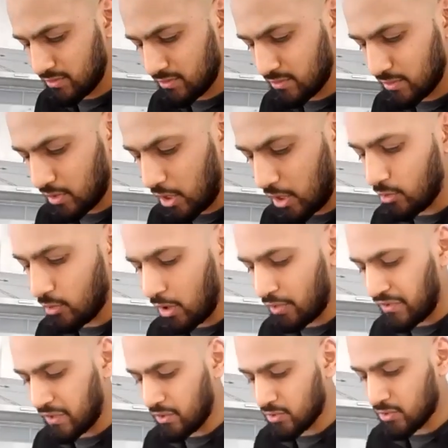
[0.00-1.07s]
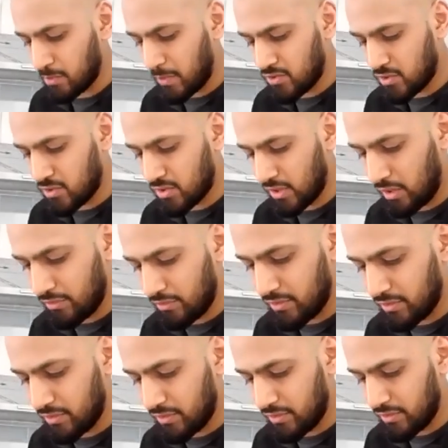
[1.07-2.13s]
Oh, I think you're supposed to.
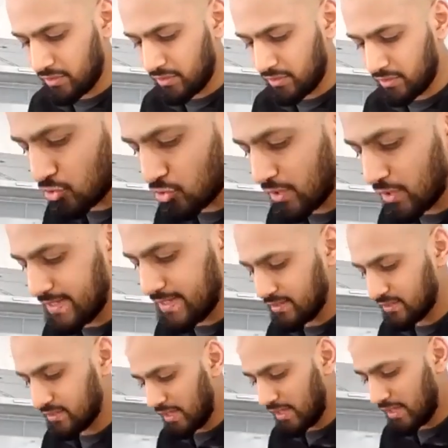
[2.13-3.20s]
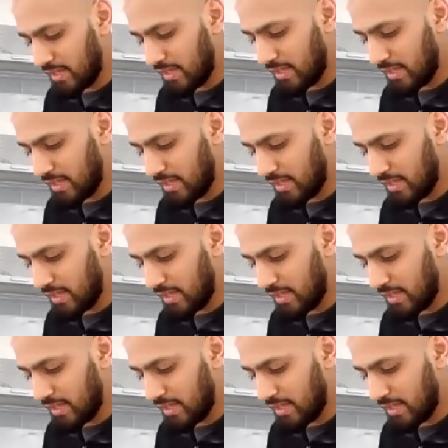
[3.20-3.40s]
Yeah, there you go. Green. Yeah, well